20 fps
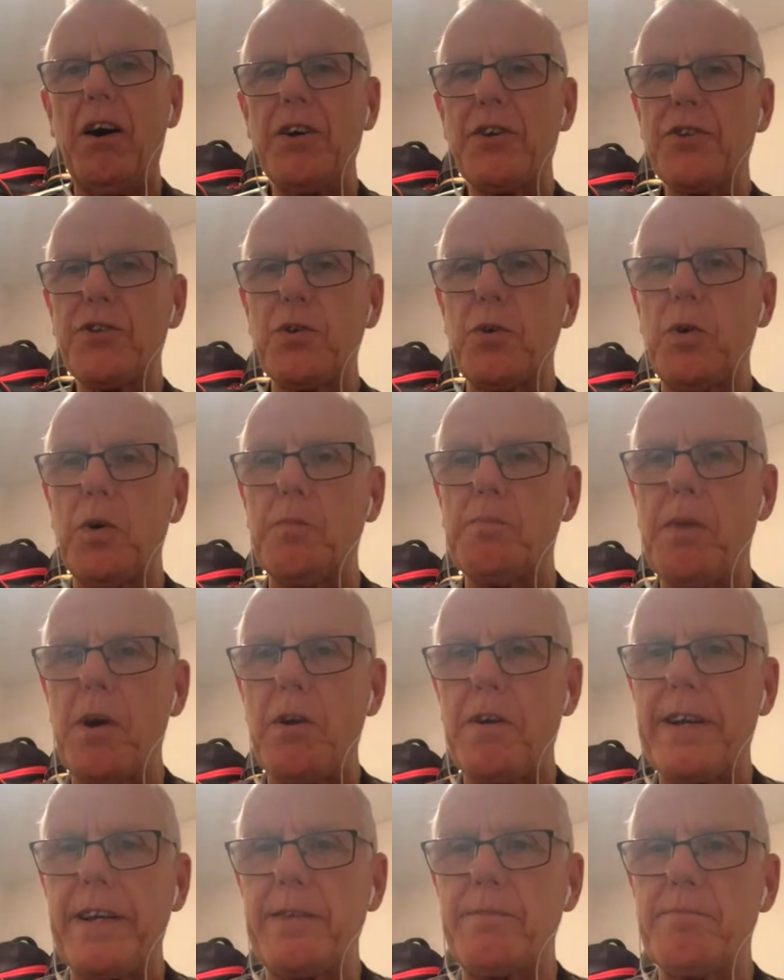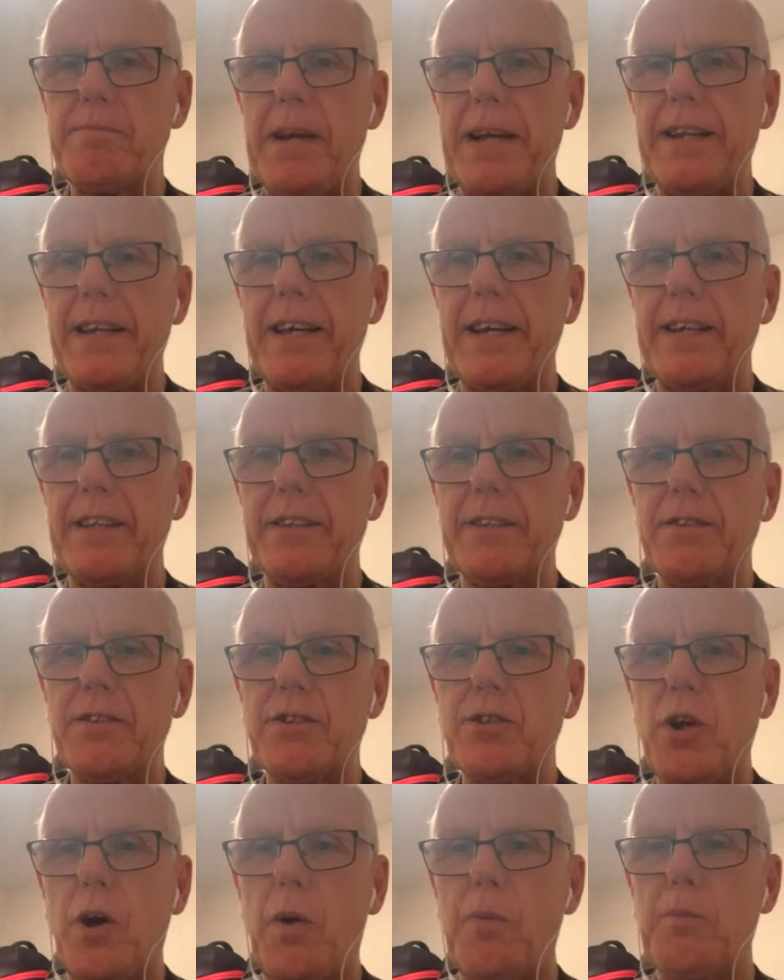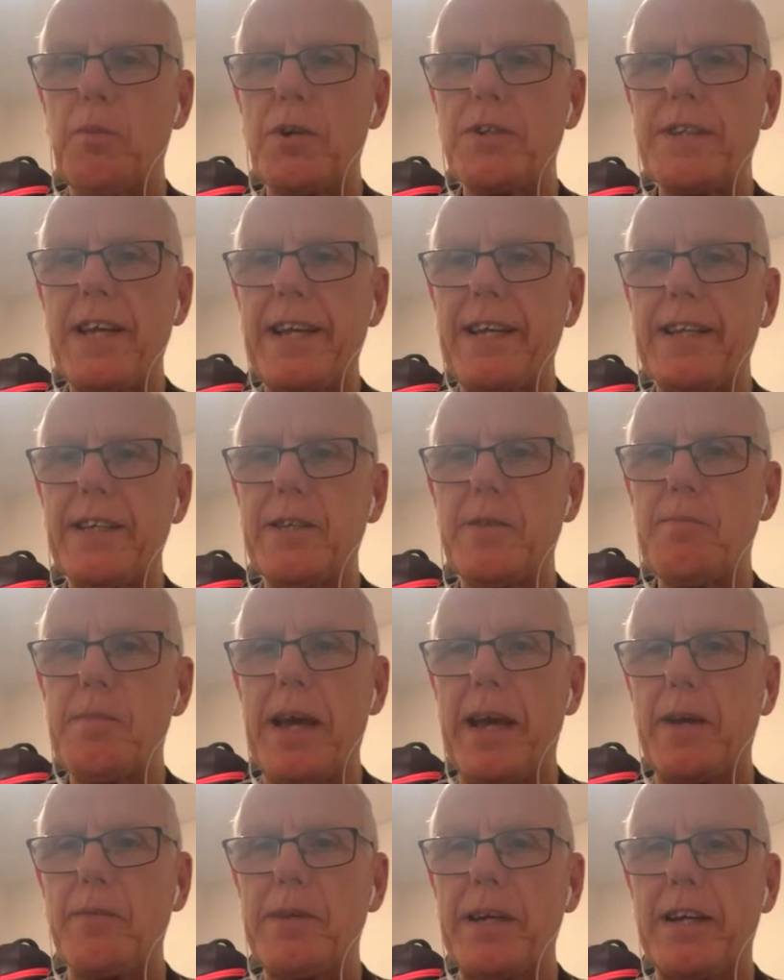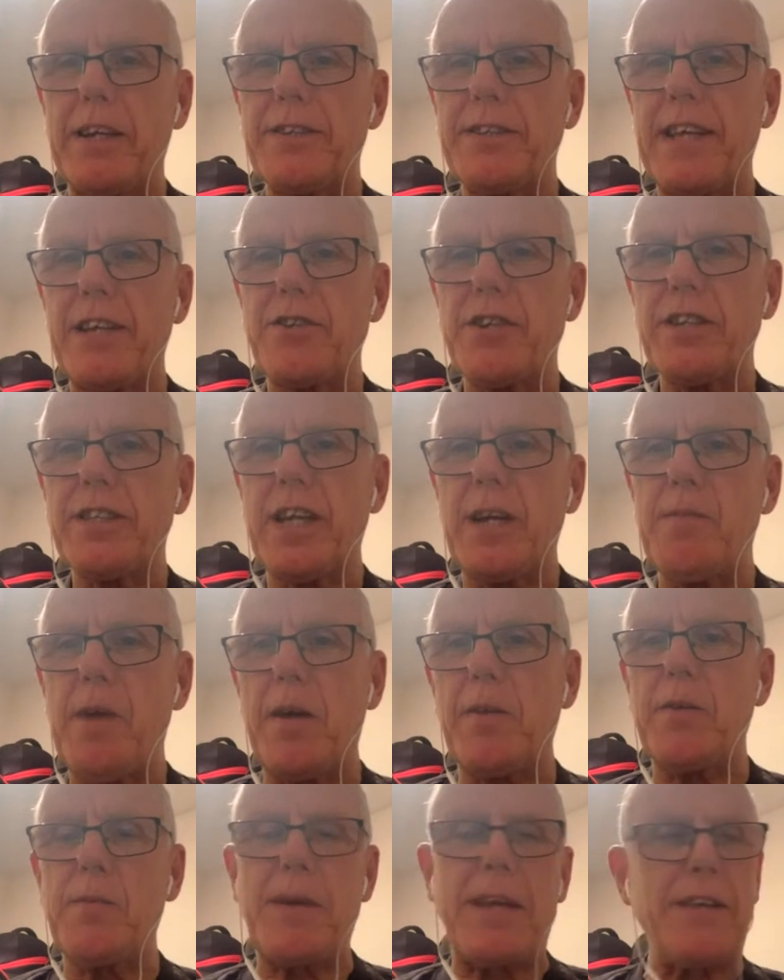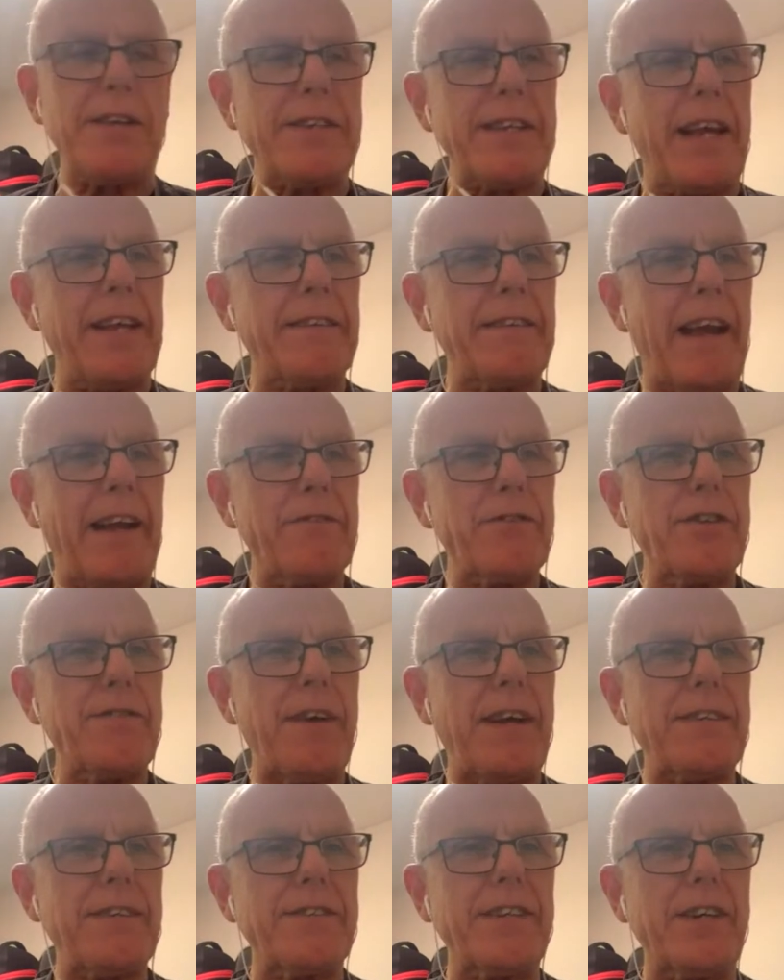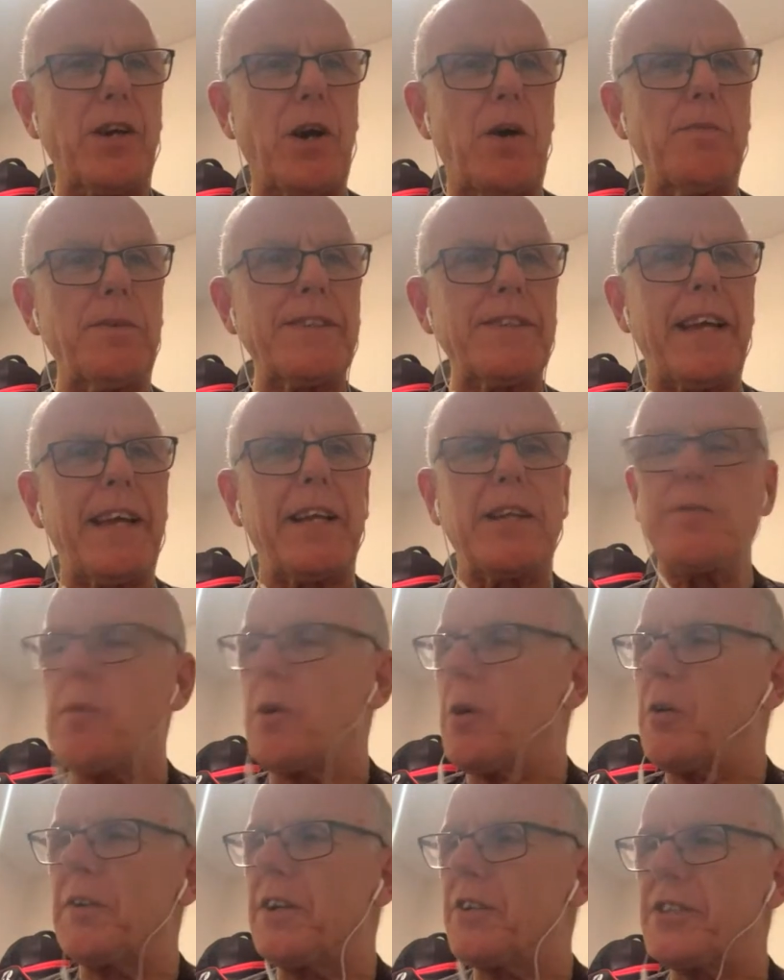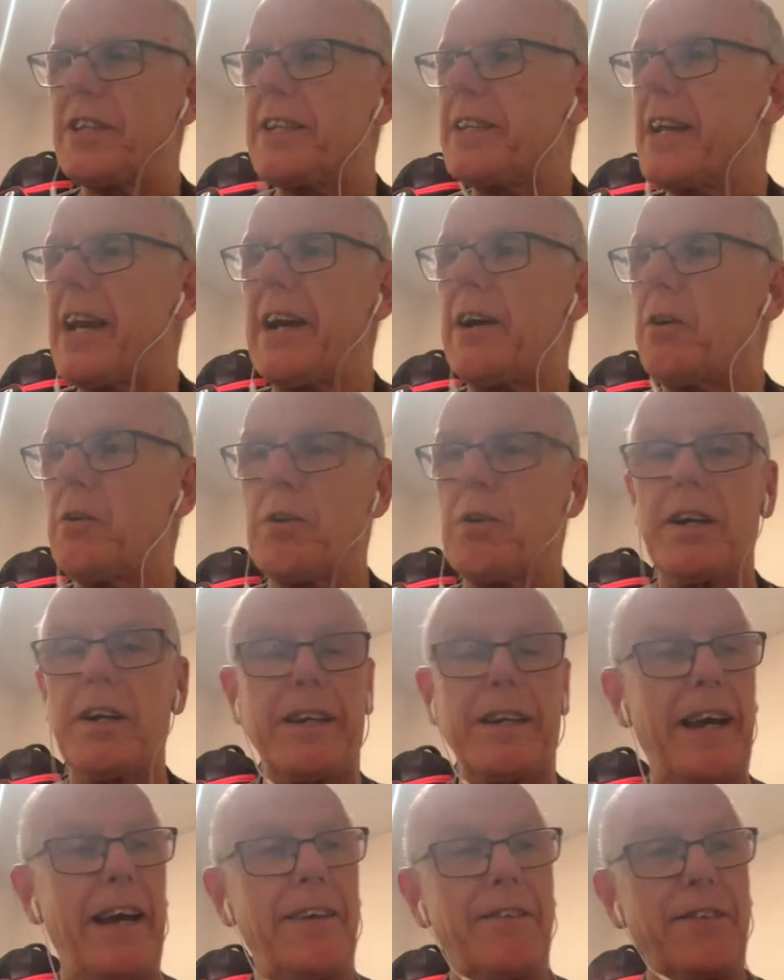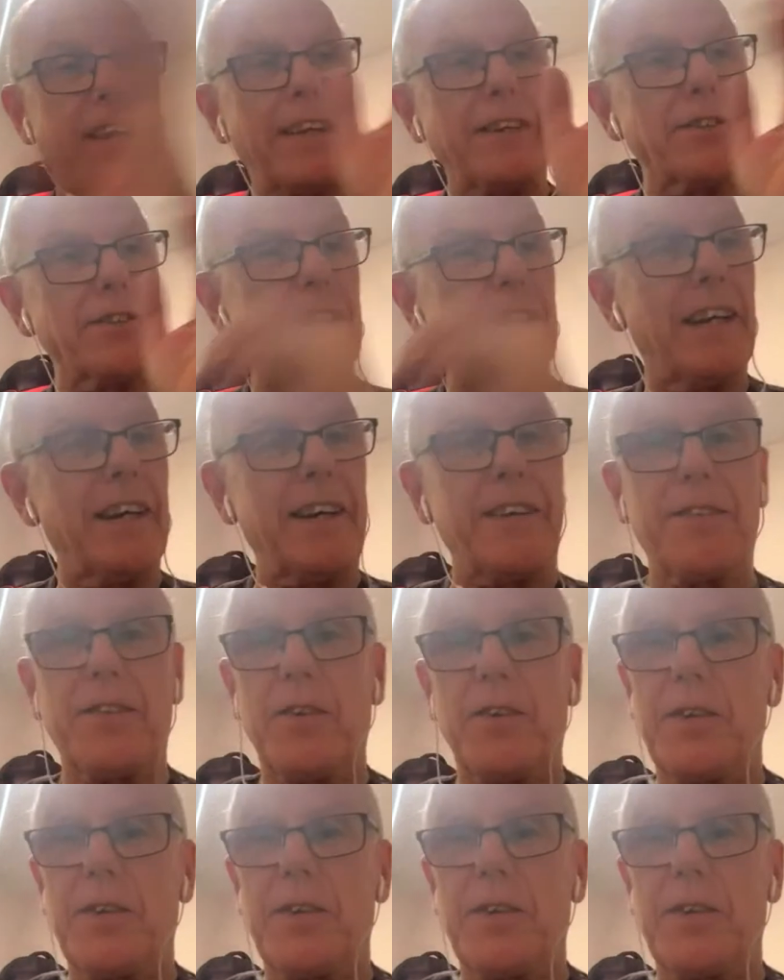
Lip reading: I thought Martin, Bennett, and Tom were taking the mick because they just come up to me and said, "How do you fancy commentating tomorrow?" And I said, "Yeah, all right, yeah, thanks, yeah."